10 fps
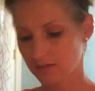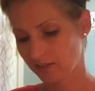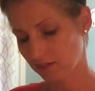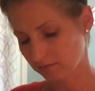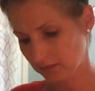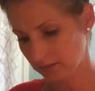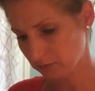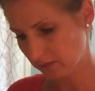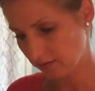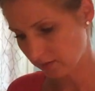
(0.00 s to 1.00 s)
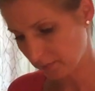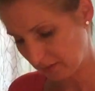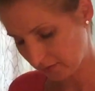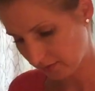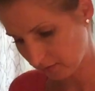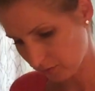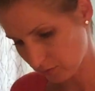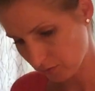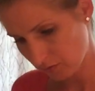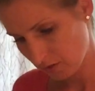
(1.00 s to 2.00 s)
I can't really do anything about that
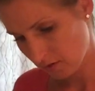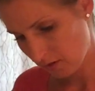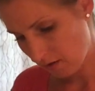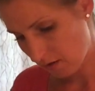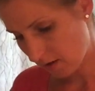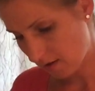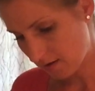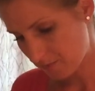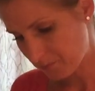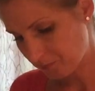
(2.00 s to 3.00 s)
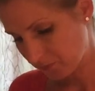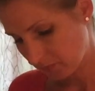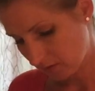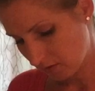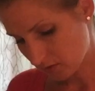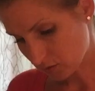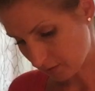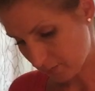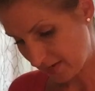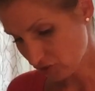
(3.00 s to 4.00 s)
though. So I
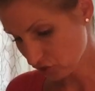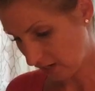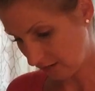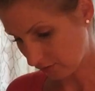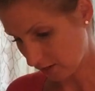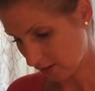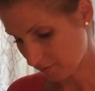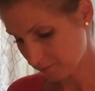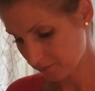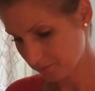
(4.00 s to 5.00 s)
had base chakra,